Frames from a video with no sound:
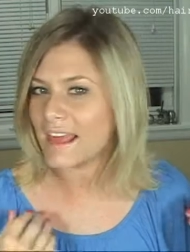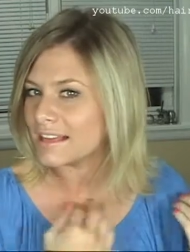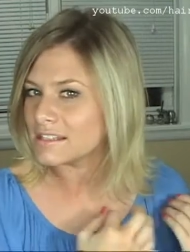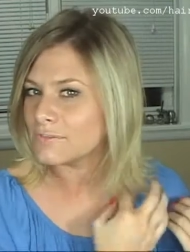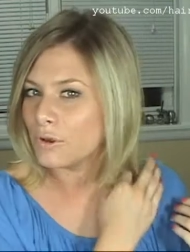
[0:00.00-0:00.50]

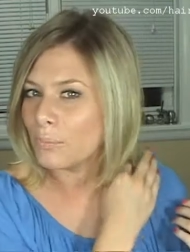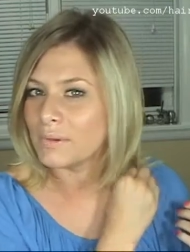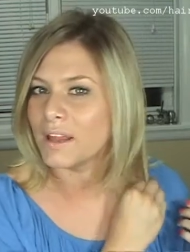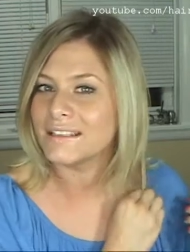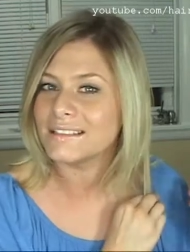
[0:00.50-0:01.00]
ends feel
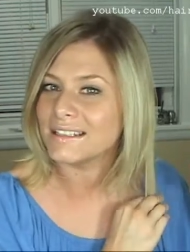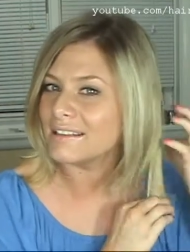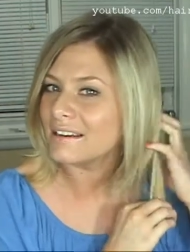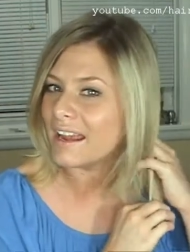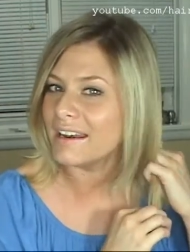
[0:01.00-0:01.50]
blunt
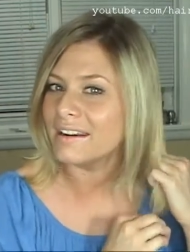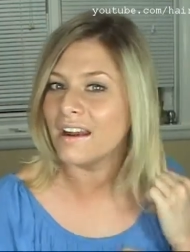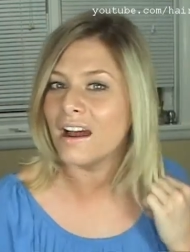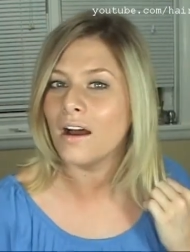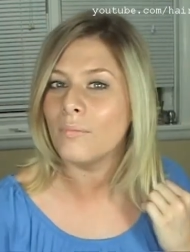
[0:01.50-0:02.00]
and
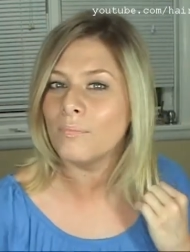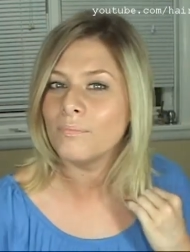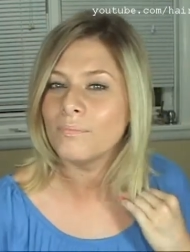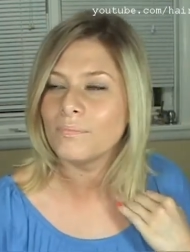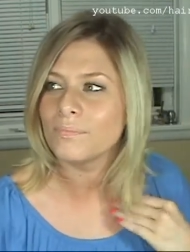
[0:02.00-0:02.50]

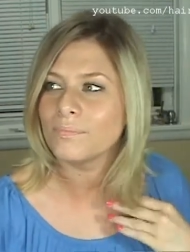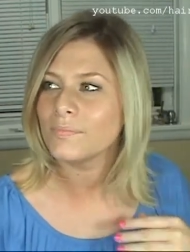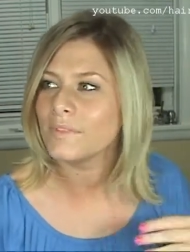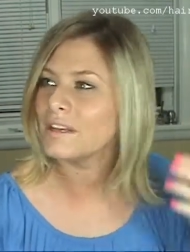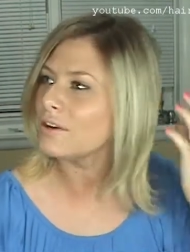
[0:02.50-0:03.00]

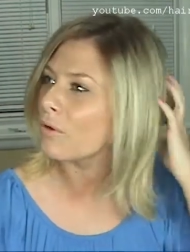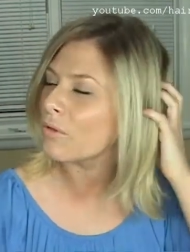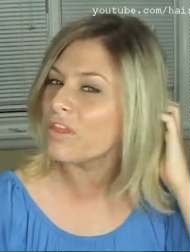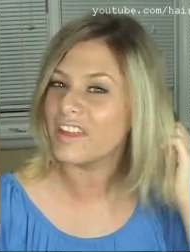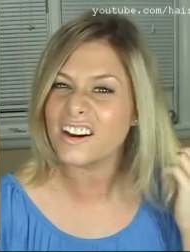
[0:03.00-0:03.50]
you know,
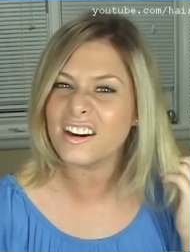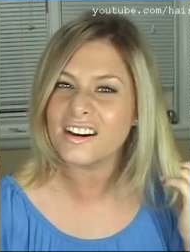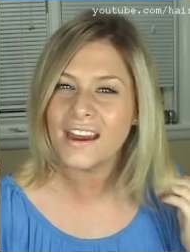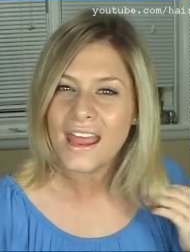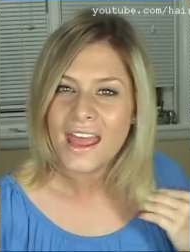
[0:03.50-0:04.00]
thicker.